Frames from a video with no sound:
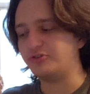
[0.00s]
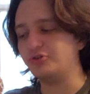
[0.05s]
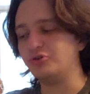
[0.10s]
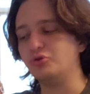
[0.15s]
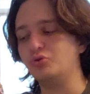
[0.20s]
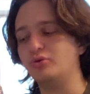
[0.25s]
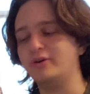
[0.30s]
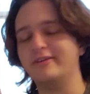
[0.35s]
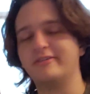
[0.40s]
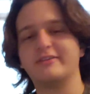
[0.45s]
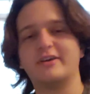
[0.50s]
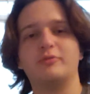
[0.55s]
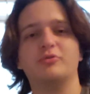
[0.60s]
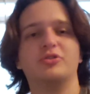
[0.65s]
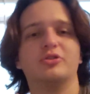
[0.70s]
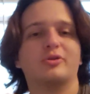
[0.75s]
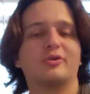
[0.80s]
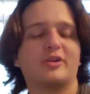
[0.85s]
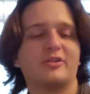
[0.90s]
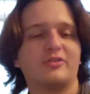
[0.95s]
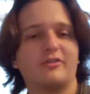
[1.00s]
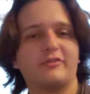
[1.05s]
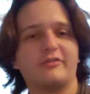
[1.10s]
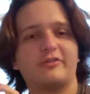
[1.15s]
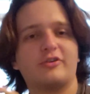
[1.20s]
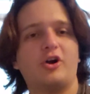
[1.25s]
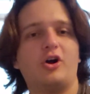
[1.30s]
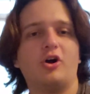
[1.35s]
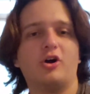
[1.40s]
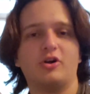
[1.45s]
do is I would look at this
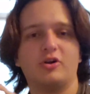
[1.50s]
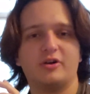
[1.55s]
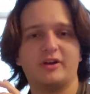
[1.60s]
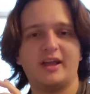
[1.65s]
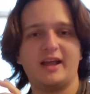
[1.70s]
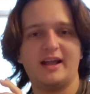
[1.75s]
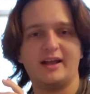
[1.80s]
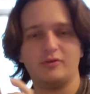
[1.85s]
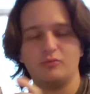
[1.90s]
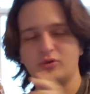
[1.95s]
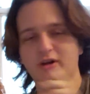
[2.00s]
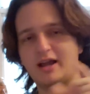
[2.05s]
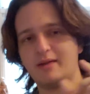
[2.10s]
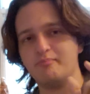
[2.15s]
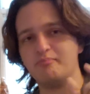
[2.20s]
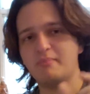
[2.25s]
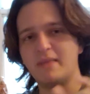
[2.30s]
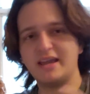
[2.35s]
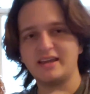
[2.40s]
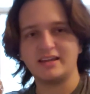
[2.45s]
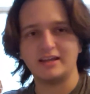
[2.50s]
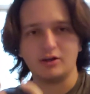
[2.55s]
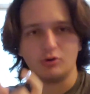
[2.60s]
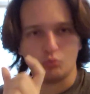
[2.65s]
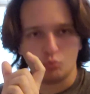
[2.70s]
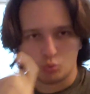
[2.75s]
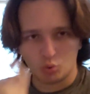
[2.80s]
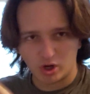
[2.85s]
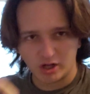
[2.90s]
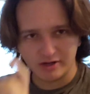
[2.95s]
card, and when I'm
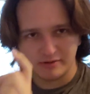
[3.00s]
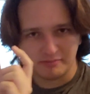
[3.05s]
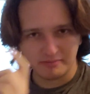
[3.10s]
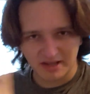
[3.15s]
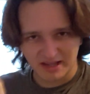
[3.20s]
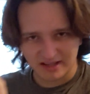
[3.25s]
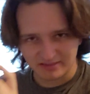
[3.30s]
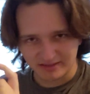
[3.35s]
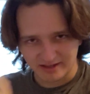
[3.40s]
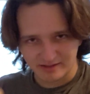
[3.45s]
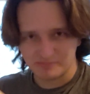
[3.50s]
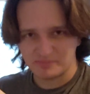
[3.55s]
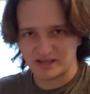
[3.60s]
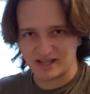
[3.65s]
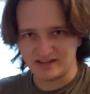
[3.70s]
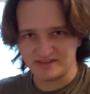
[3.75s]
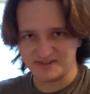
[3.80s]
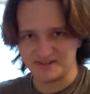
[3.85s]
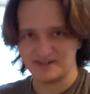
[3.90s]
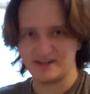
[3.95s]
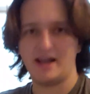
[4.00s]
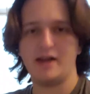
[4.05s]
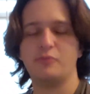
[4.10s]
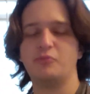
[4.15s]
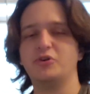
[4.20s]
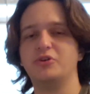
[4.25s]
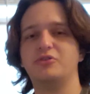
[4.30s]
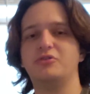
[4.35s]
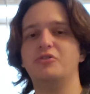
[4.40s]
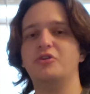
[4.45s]
making one melee bandit, I
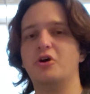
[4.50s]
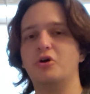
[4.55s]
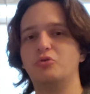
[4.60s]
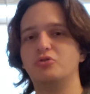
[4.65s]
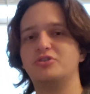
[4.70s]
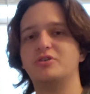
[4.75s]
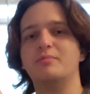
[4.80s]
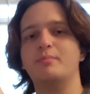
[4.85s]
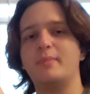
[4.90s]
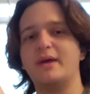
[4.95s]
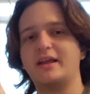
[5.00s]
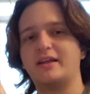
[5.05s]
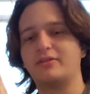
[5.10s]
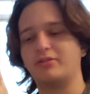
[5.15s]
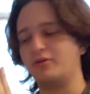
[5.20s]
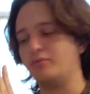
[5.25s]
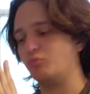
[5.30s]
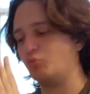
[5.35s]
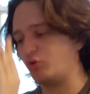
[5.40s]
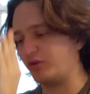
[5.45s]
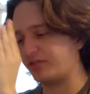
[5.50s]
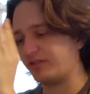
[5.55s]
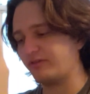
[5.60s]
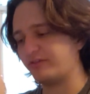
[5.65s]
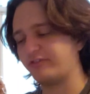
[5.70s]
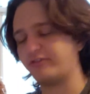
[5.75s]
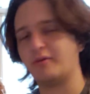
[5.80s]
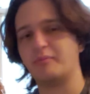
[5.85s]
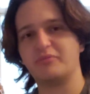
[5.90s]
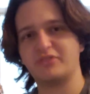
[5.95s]
would know to make them with
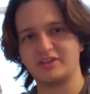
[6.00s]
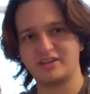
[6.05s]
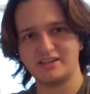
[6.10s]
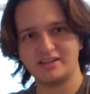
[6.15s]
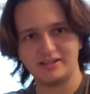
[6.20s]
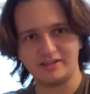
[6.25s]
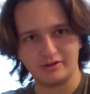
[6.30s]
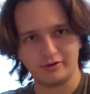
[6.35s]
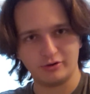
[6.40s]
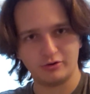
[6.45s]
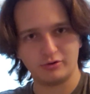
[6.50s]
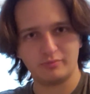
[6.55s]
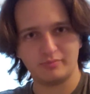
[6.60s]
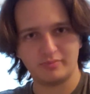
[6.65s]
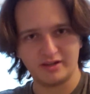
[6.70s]
something here,